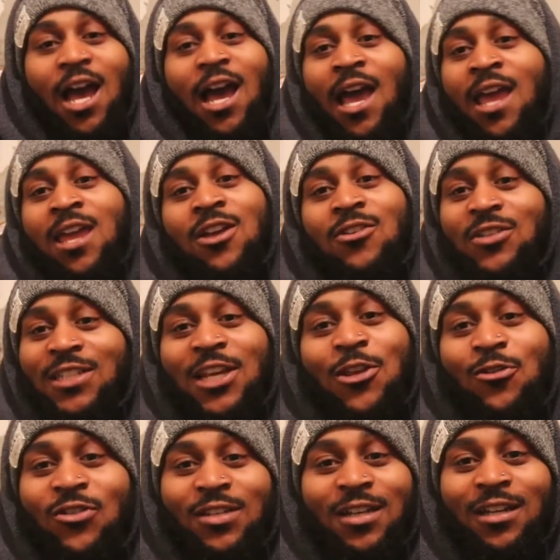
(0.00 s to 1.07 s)
I ain't gonna say
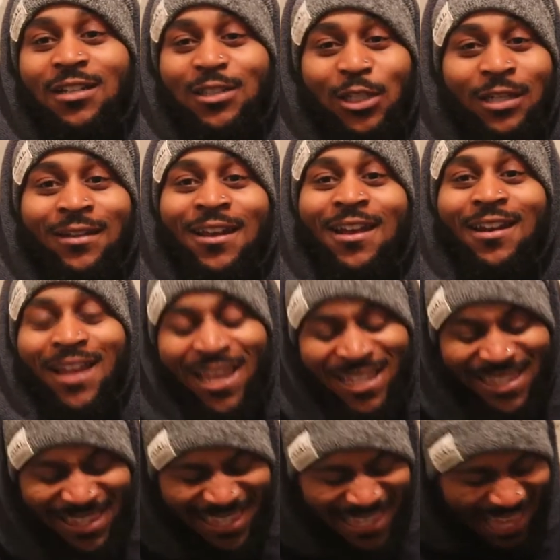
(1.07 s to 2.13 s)
you suck or nothing like
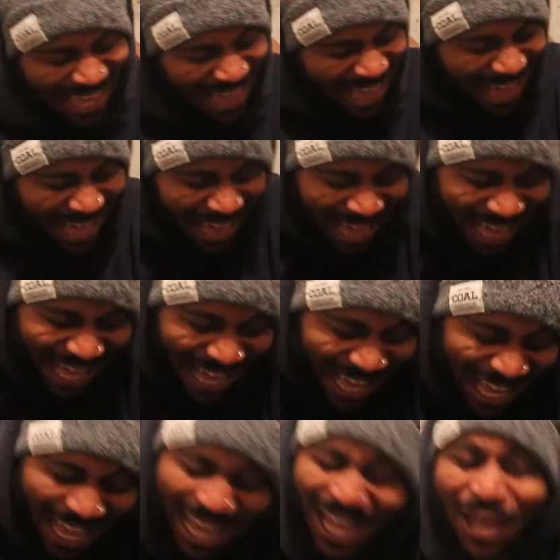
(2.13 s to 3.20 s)
that.
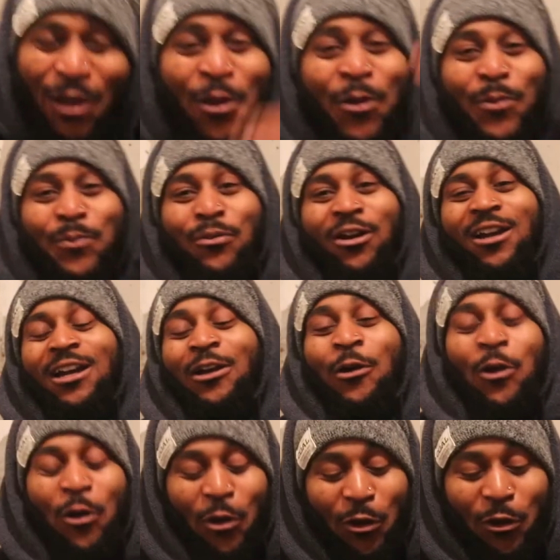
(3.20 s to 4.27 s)
Bro,
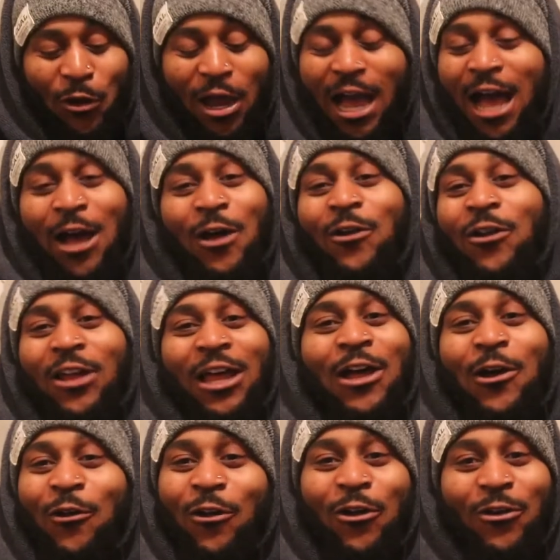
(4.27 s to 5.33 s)
I don't, I
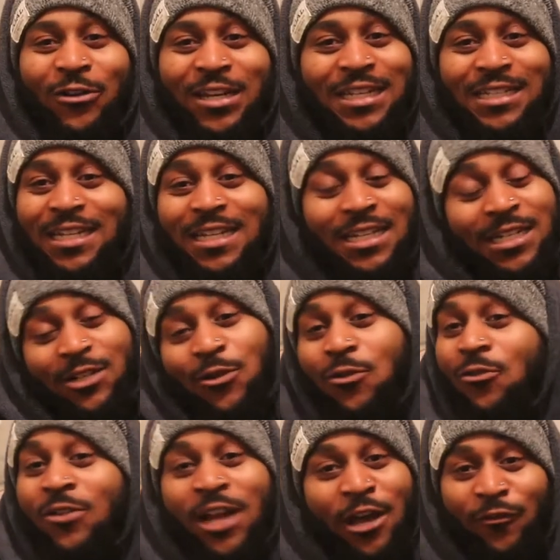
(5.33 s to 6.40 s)
don't know. This, this,
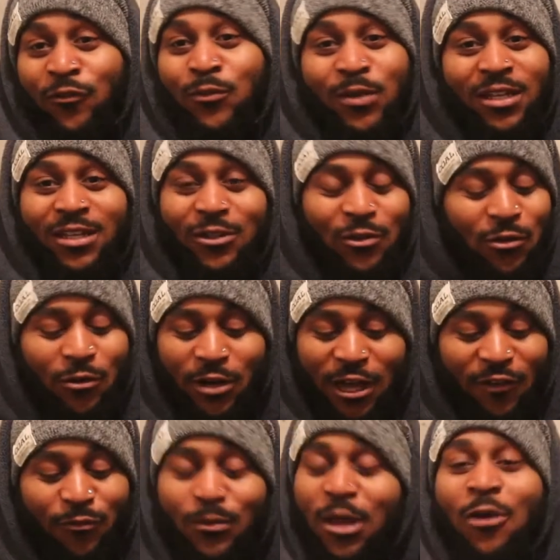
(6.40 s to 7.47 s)
dude, not for me. Dude,
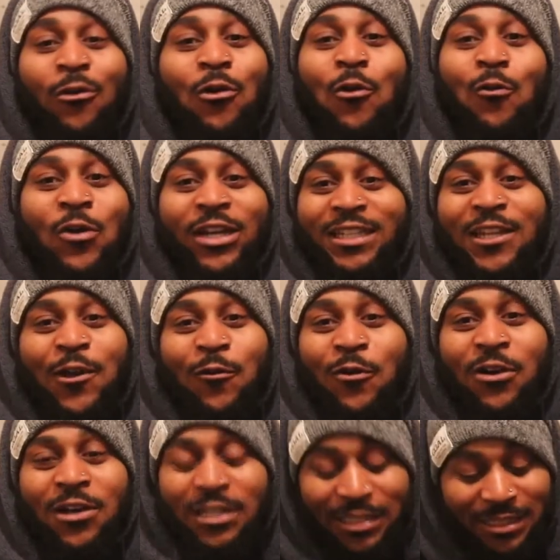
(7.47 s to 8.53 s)
not for me. I don't know what that
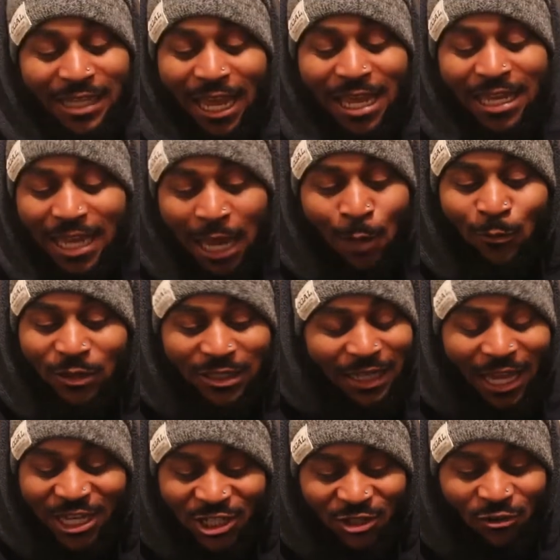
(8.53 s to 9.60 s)
was. Like, I'm
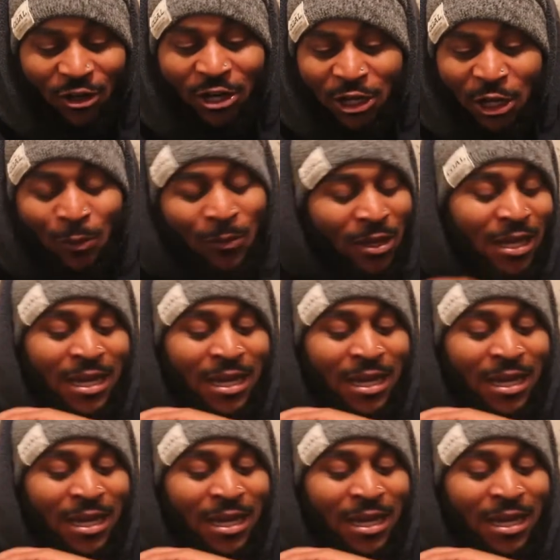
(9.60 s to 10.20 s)
like straight up.